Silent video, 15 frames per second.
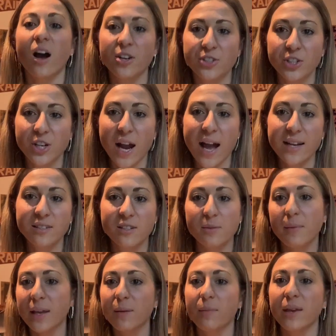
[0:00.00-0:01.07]
undergrad to
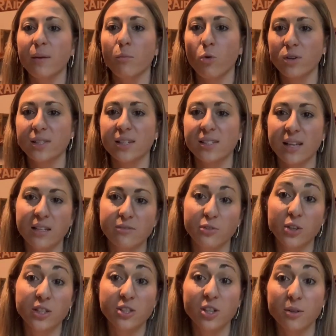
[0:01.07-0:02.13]
make me more
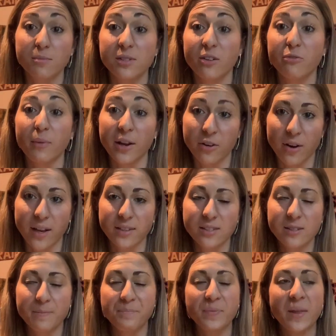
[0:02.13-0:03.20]
successful in terms of my grades?